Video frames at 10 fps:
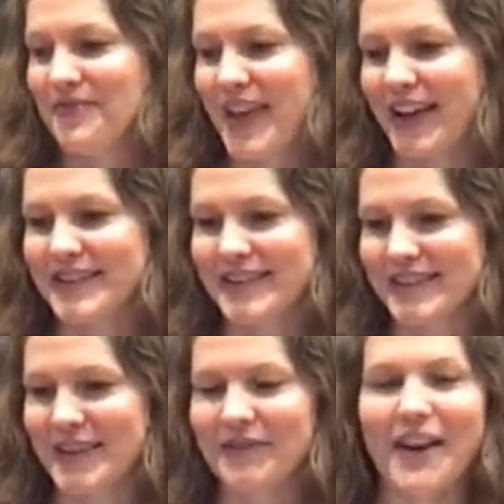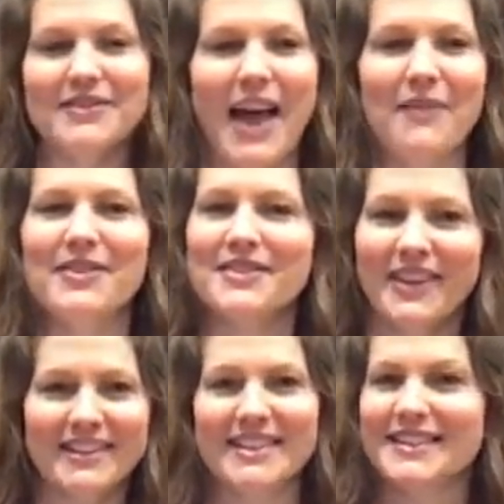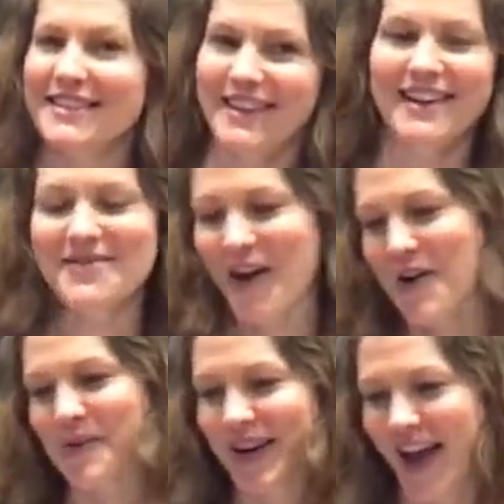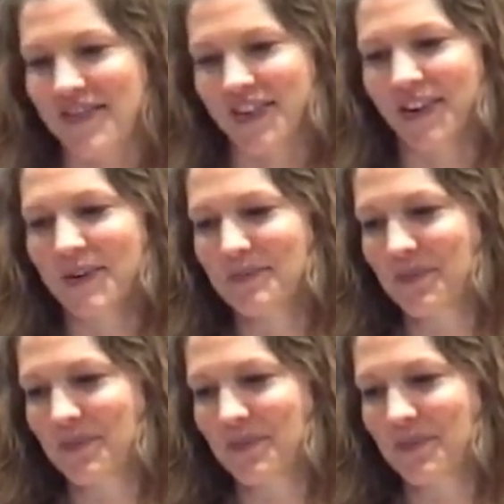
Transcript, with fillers: As sometimes happens, we can just talk about whatever.